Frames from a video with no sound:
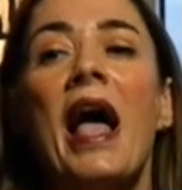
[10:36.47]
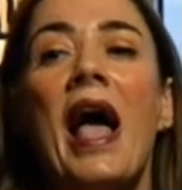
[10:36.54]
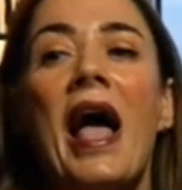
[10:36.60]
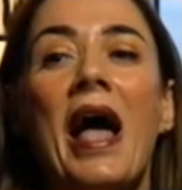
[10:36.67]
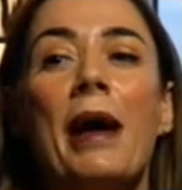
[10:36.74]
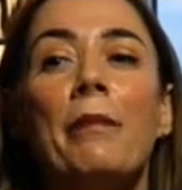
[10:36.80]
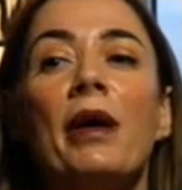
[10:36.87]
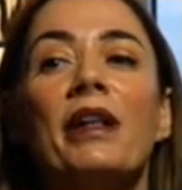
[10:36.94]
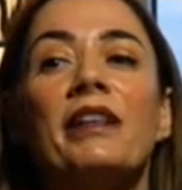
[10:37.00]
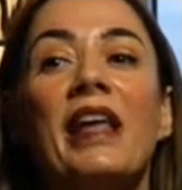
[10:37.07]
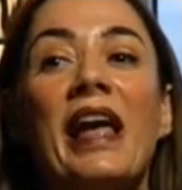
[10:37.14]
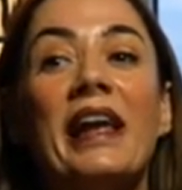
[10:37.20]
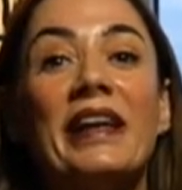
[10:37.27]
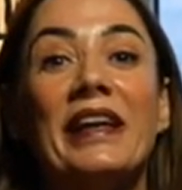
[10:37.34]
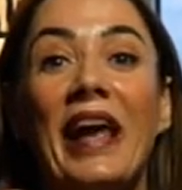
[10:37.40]

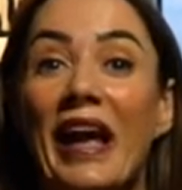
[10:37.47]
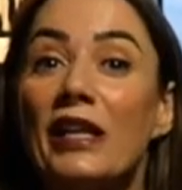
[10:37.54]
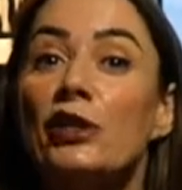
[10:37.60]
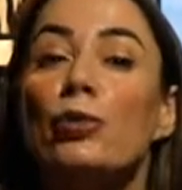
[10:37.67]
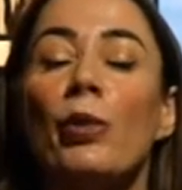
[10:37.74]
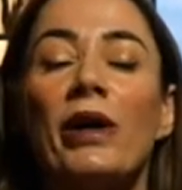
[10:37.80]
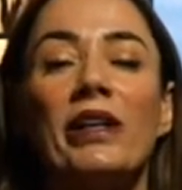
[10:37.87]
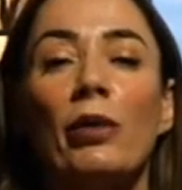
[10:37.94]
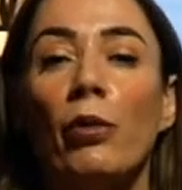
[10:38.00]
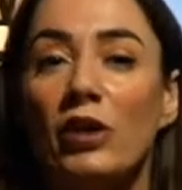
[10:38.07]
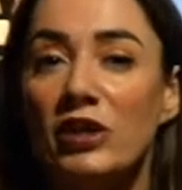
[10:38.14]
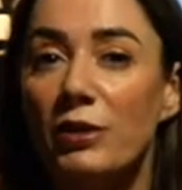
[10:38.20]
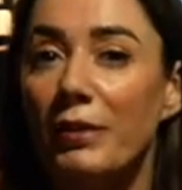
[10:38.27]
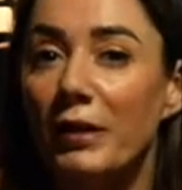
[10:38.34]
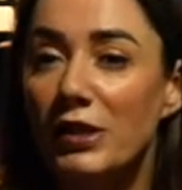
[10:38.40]
they get to where they
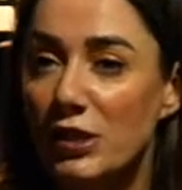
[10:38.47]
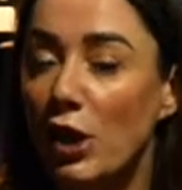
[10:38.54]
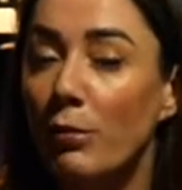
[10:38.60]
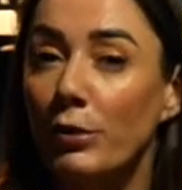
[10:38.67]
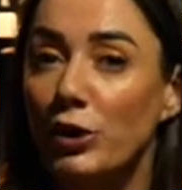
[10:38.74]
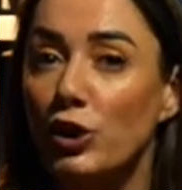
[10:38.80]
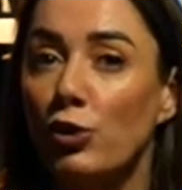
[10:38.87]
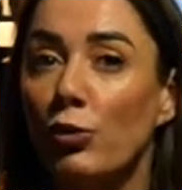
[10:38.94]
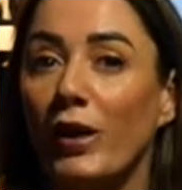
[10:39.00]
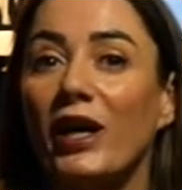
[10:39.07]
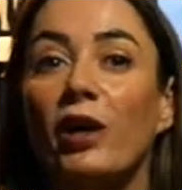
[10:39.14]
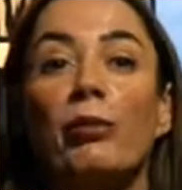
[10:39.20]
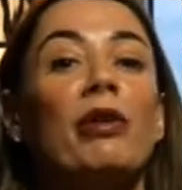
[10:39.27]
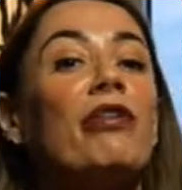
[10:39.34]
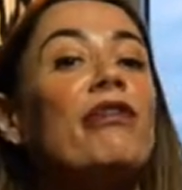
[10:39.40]
want to be so much
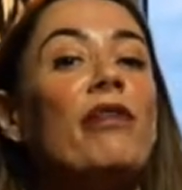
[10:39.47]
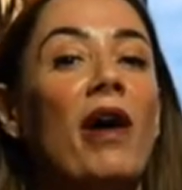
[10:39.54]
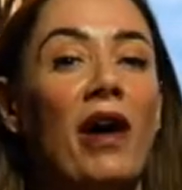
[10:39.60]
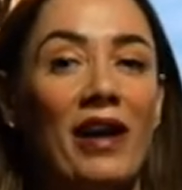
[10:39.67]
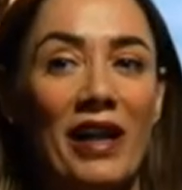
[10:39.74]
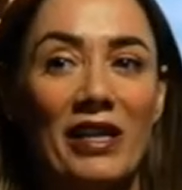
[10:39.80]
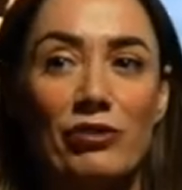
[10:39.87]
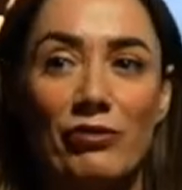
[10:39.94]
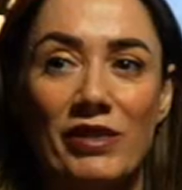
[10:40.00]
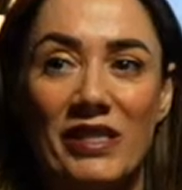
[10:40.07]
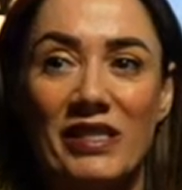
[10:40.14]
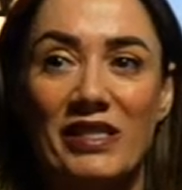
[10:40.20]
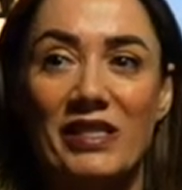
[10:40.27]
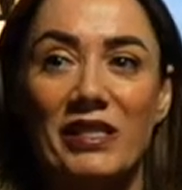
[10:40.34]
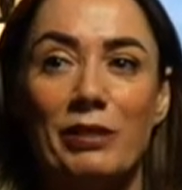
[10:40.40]
quicker with far less
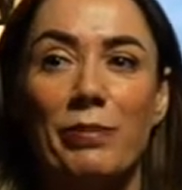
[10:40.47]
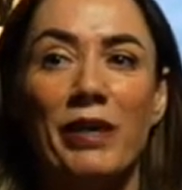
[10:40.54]
resistance,